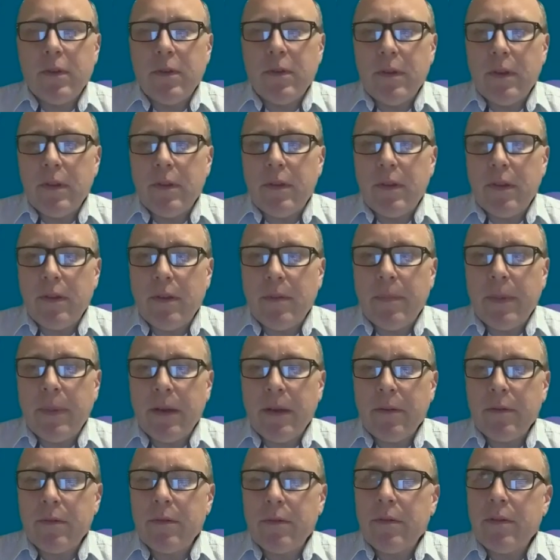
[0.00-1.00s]
it's
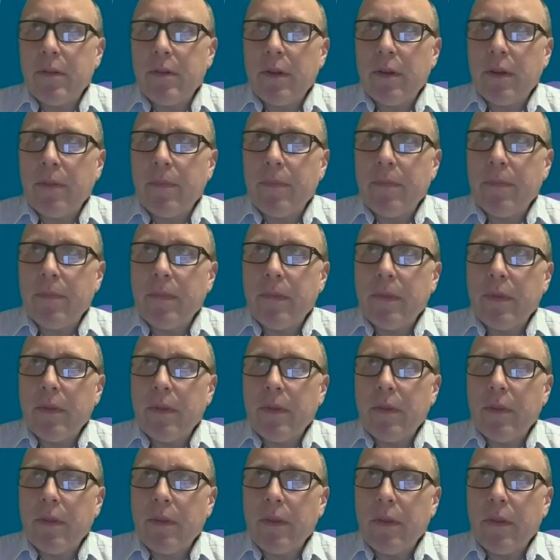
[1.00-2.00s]
about
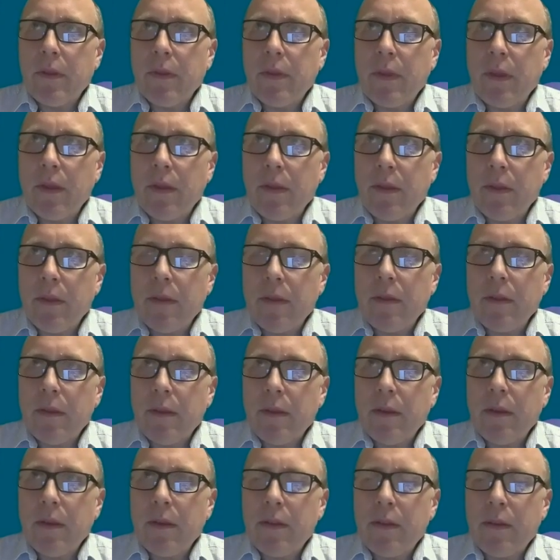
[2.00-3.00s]
that.
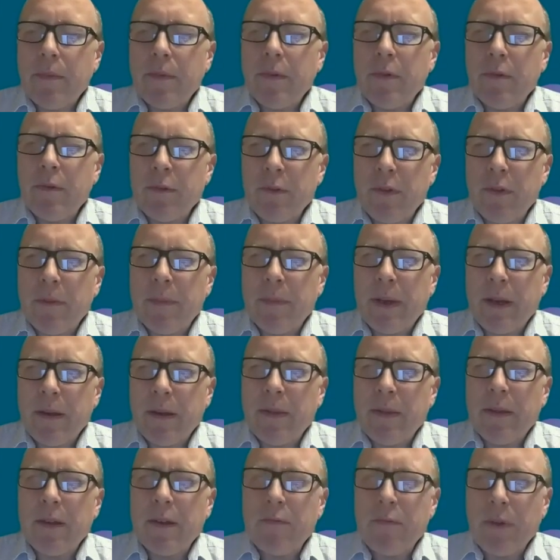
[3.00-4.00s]
It's also about, I
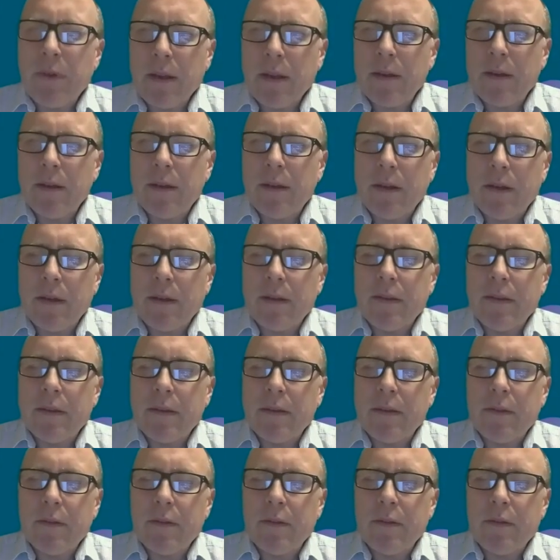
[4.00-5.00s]
think,
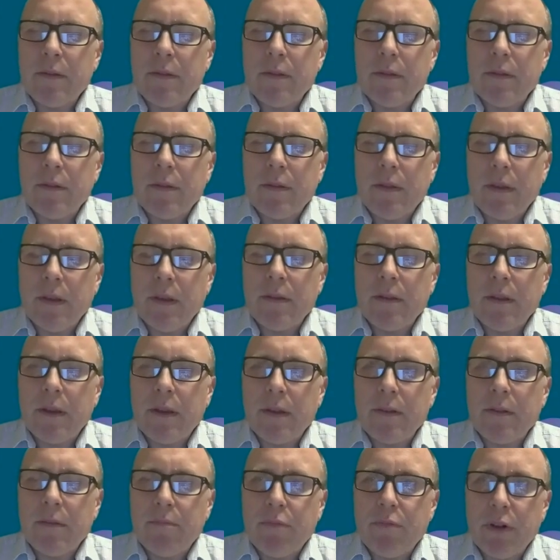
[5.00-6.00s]
recognizing that things
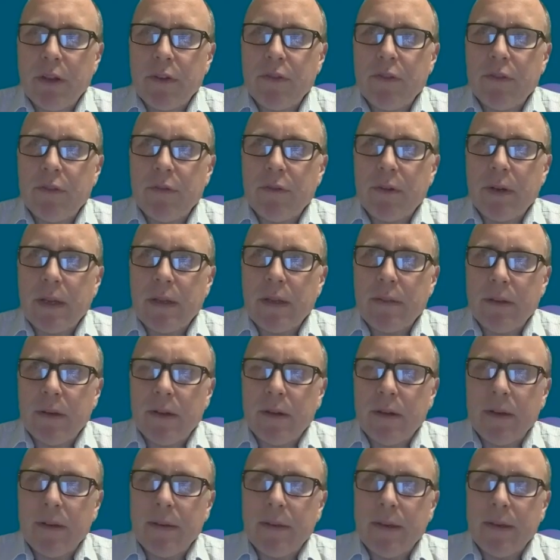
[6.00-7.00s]
like depression or
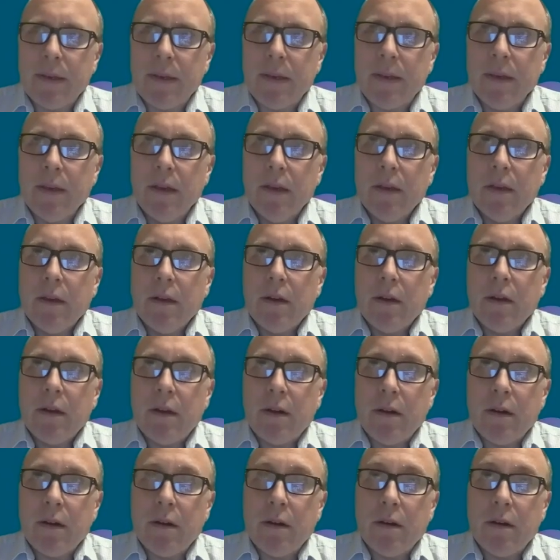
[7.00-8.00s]
anxiety
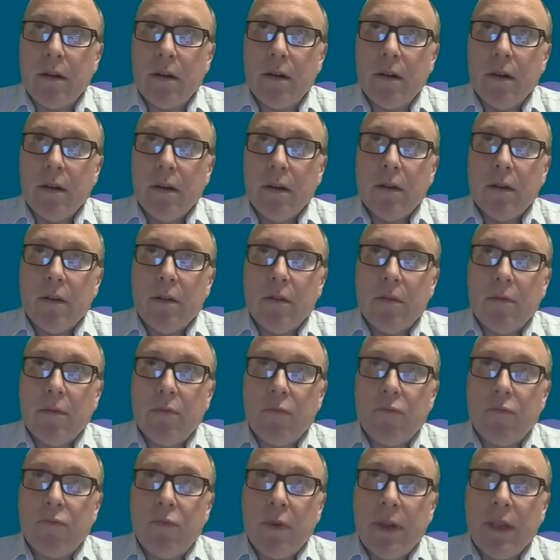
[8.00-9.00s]
are
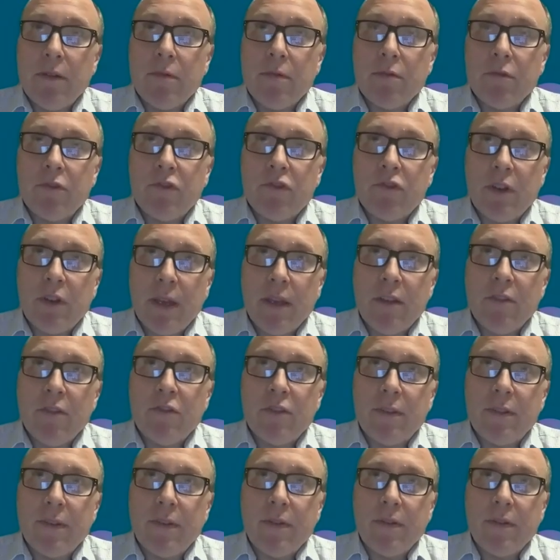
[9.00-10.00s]
real
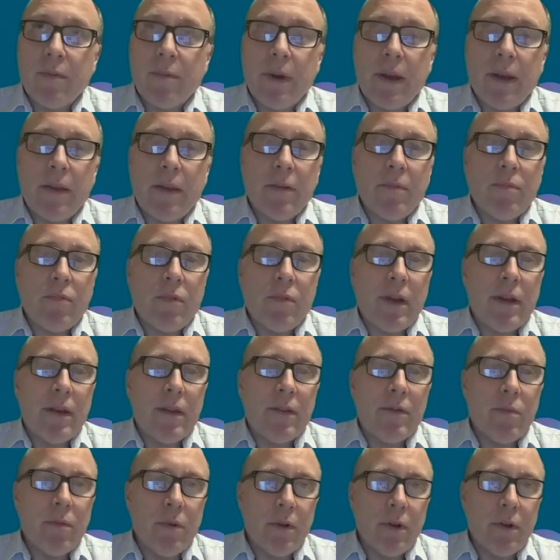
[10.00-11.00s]
changes in the way the brain
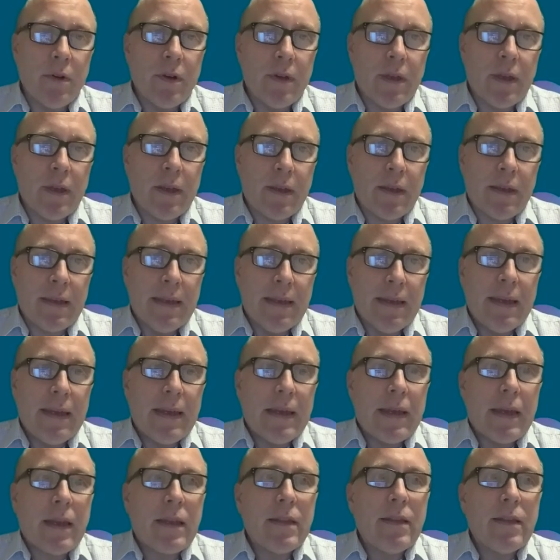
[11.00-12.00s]
is working.
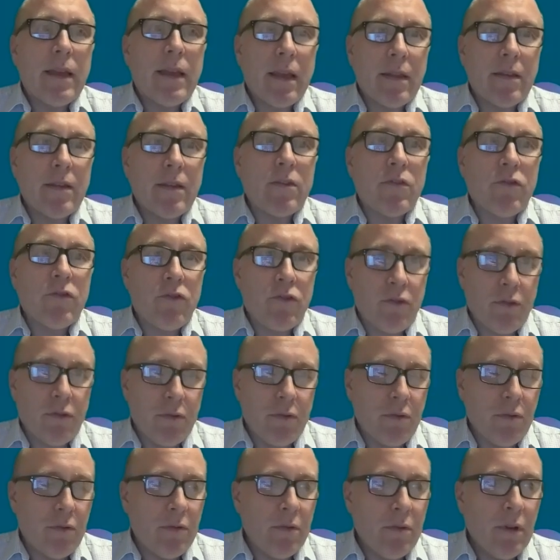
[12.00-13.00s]
And yes, it's
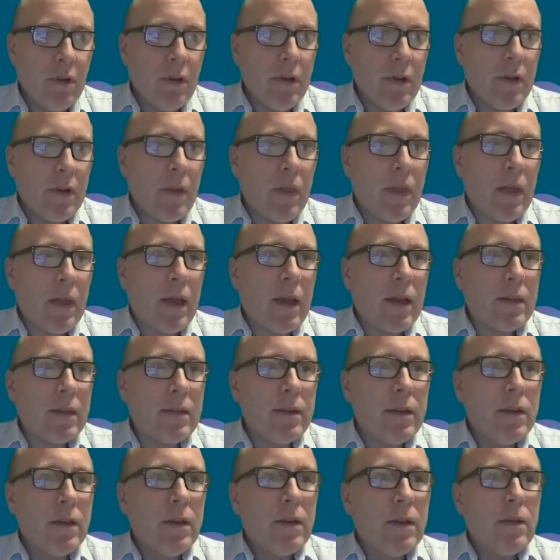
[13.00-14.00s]
true
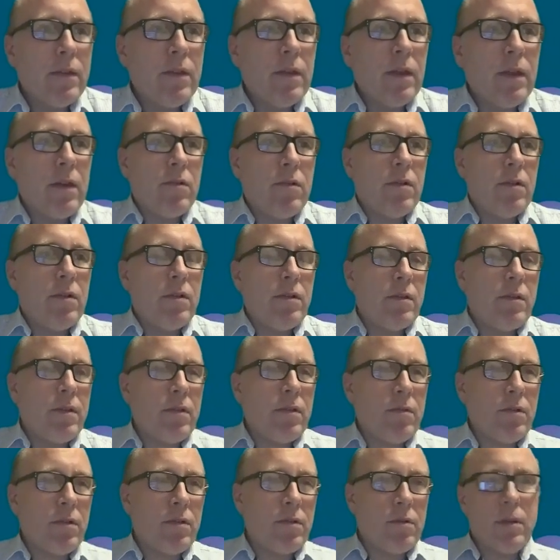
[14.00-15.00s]
that there
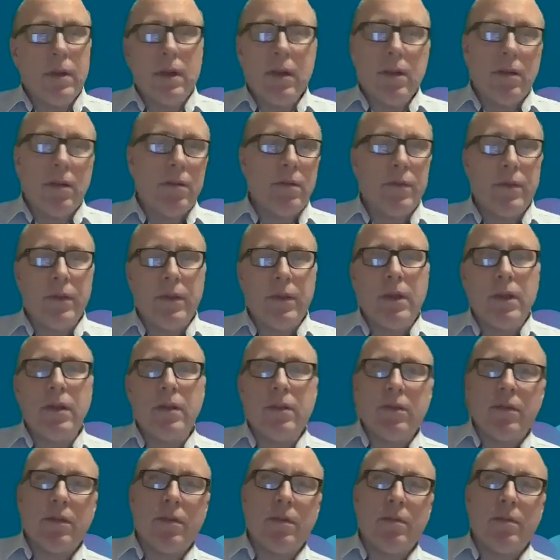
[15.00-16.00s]
are quite a lot of things that